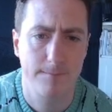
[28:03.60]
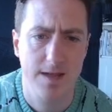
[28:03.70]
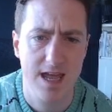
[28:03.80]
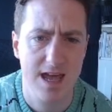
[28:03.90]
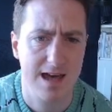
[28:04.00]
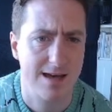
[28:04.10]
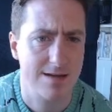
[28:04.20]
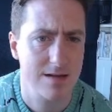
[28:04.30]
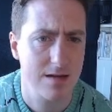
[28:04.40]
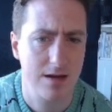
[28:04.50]
Yeah,
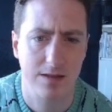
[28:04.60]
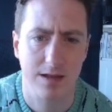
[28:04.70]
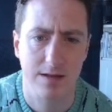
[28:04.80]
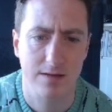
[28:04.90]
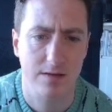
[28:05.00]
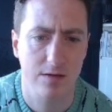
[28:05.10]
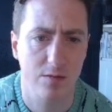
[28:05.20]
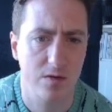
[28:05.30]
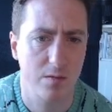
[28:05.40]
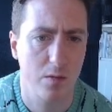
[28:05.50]
I don't think it's too
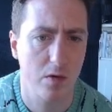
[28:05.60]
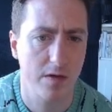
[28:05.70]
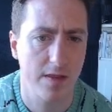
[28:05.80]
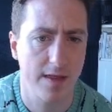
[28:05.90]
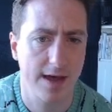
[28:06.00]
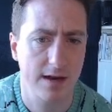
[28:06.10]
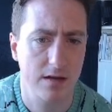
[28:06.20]
much more than that.